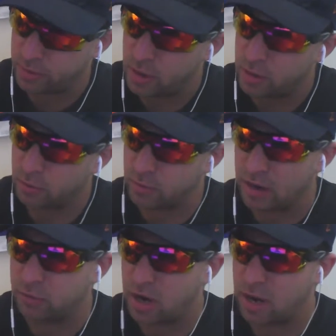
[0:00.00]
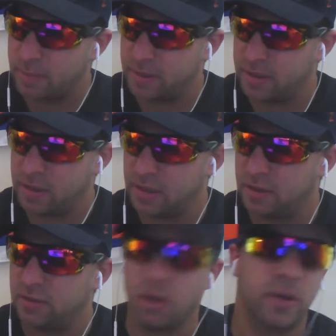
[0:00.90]
it. The round robin
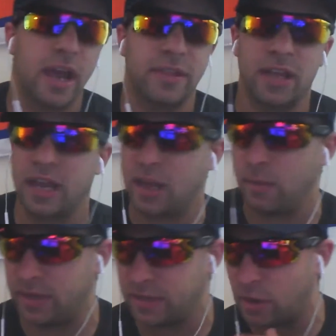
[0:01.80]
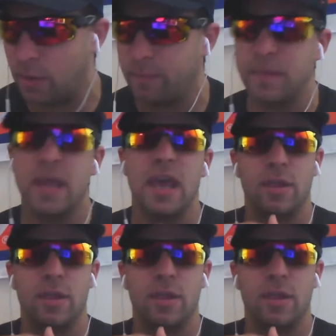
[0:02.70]
is, okay, I think I get where that's going.